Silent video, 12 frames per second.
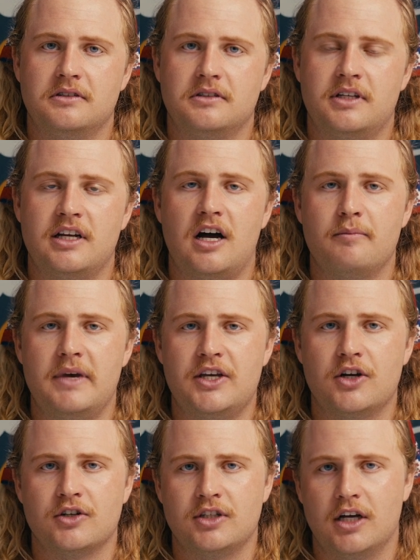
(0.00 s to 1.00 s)
not make
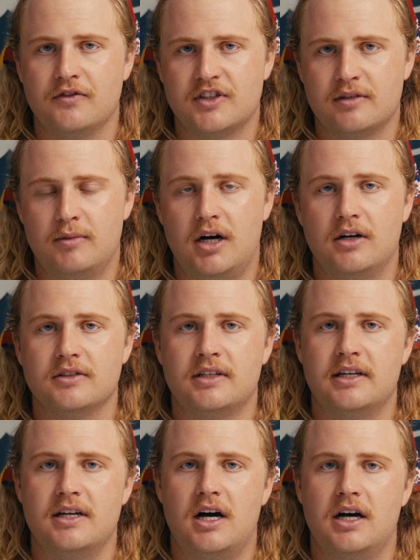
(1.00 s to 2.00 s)
yourself small,
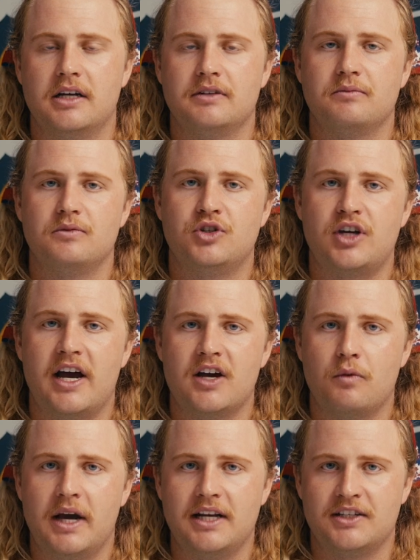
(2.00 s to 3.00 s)
to not shy away,